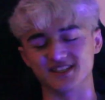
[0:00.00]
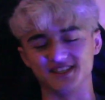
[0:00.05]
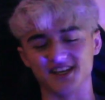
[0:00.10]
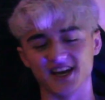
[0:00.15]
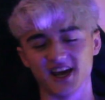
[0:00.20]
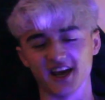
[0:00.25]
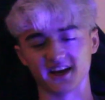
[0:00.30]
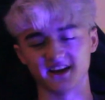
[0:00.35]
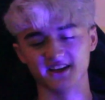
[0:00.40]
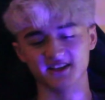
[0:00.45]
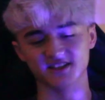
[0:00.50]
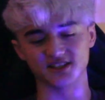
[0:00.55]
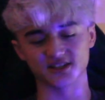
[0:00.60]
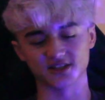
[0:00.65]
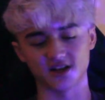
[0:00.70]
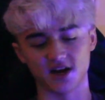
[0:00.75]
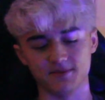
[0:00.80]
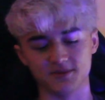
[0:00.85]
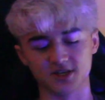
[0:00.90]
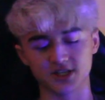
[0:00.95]
say,
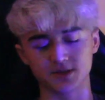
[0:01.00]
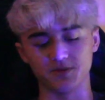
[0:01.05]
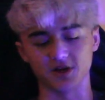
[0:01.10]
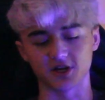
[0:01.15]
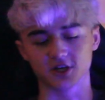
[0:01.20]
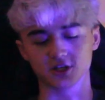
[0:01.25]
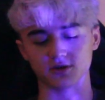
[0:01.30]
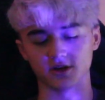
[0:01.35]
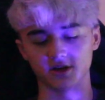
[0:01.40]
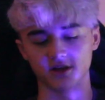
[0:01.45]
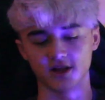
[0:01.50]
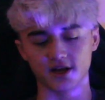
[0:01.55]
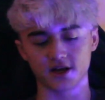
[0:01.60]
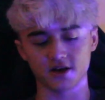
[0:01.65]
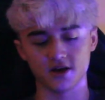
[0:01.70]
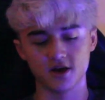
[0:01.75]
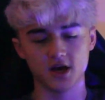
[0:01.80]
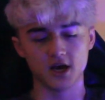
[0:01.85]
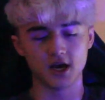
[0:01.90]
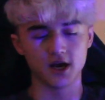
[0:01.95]
because I'm just picturing
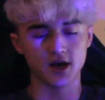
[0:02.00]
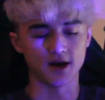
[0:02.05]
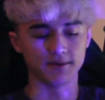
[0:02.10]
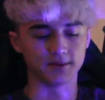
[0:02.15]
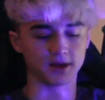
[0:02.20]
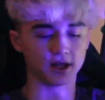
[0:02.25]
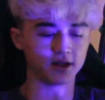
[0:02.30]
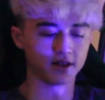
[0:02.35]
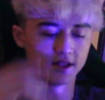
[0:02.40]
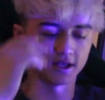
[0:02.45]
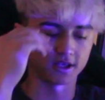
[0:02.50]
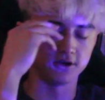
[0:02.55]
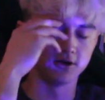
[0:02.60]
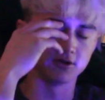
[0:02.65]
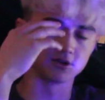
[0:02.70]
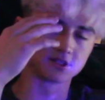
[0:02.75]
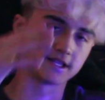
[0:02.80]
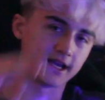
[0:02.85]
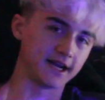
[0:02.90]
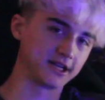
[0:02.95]
like, I'm getting like, you know,
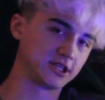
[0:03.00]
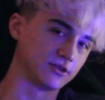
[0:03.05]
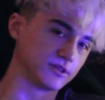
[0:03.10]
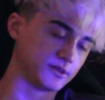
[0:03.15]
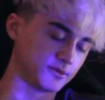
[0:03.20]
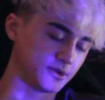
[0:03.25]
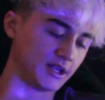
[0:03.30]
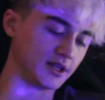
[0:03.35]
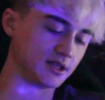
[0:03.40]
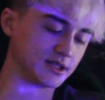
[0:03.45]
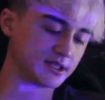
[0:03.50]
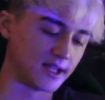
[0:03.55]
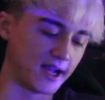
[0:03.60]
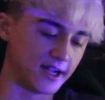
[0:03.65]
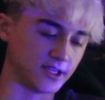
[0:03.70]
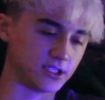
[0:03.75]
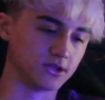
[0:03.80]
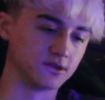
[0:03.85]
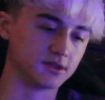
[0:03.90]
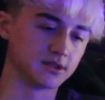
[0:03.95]
slideshows, I'm getting
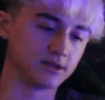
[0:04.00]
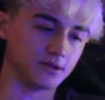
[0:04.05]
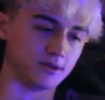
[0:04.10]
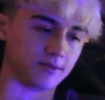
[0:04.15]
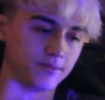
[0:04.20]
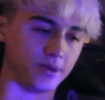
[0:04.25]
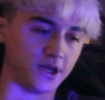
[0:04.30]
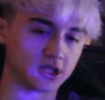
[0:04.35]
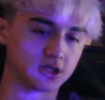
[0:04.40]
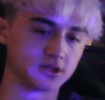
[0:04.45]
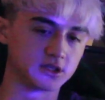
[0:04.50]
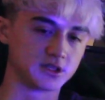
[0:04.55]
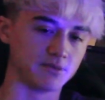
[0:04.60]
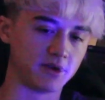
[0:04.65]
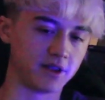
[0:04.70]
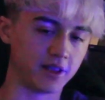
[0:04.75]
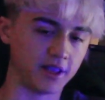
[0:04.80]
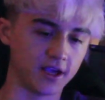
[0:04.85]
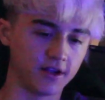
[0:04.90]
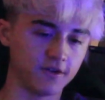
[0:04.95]
slideshows and pictures in
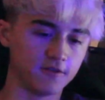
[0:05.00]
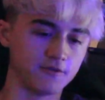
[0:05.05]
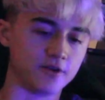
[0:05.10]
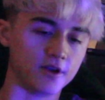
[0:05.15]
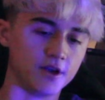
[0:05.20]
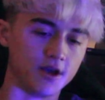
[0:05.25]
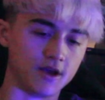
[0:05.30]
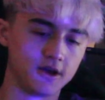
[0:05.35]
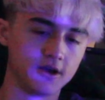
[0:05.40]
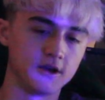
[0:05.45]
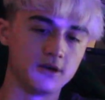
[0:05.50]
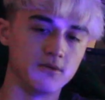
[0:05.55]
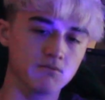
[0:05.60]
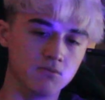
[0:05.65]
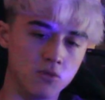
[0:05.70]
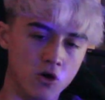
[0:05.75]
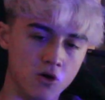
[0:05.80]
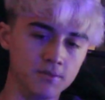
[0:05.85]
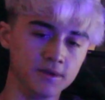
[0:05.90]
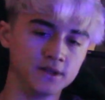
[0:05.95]
my head of
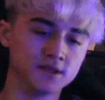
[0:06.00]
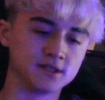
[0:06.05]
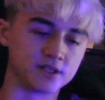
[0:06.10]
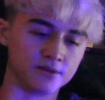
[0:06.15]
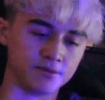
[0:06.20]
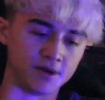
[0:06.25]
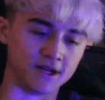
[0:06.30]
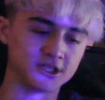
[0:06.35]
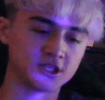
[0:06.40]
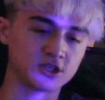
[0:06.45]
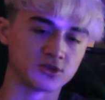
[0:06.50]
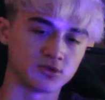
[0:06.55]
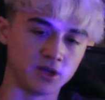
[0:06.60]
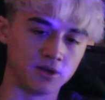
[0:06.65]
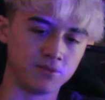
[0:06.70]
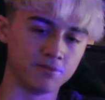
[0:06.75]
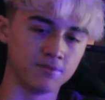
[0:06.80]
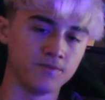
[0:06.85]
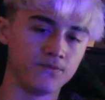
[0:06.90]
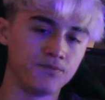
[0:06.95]
moments in my
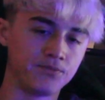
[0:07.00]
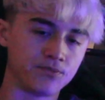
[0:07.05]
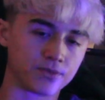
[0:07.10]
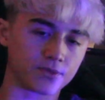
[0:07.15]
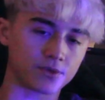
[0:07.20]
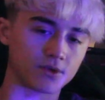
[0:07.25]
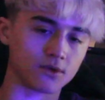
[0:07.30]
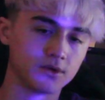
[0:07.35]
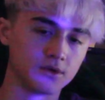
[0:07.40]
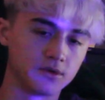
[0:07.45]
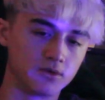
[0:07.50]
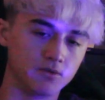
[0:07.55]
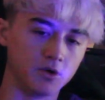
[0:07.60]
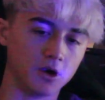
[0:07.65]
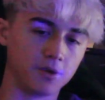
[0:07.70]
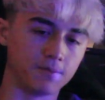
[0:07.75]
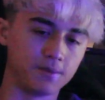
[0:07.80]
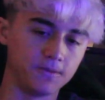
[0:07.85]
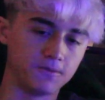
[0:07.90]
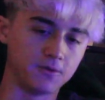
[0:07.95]
stream
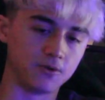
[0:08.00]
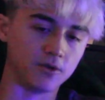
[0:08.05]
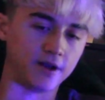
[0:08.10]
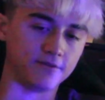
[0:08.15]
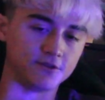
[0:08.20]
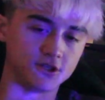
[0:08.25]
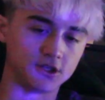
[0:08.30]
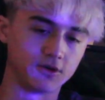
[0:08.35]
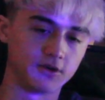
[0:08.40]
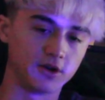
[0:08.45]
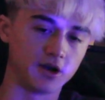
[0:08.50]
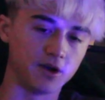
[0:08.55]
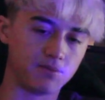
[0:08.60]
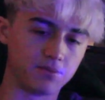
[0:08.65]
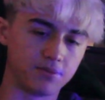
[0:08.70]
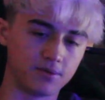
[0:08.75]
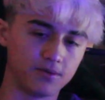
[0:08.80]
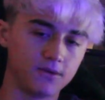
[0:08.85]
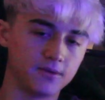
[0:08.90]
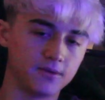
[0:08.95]
where people have showed up.